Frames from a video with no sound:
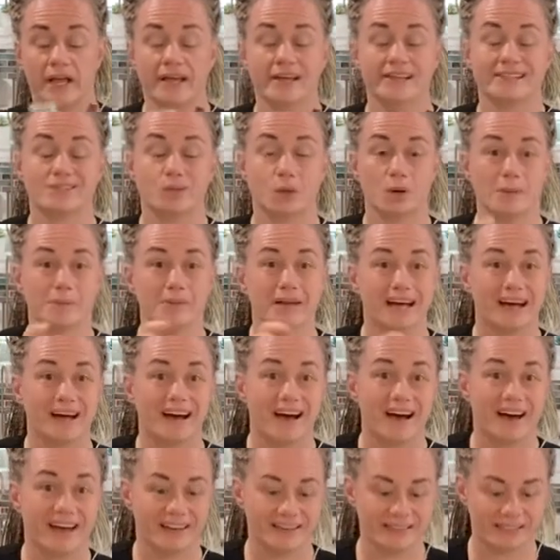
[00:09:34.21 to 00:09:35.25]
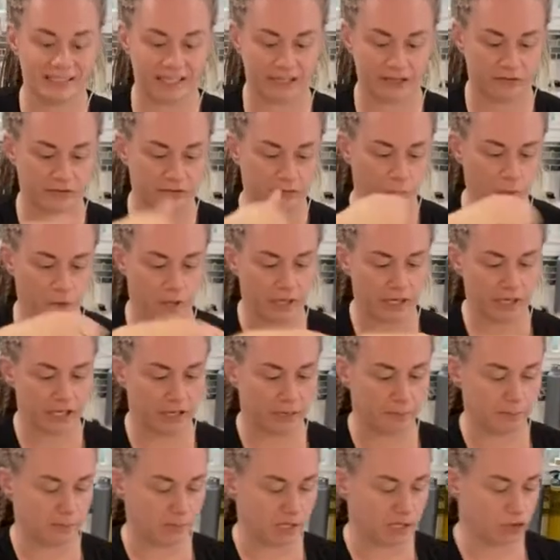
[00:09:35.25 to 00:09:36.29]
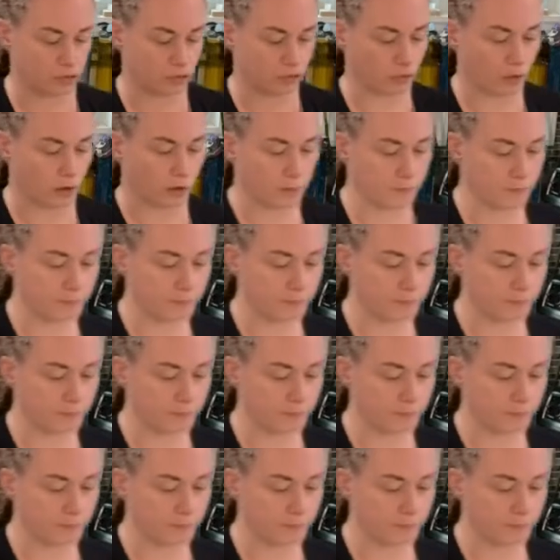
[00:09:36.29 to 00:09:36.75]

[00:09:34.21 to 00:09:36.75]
So I'm not hunting for it in my drawer.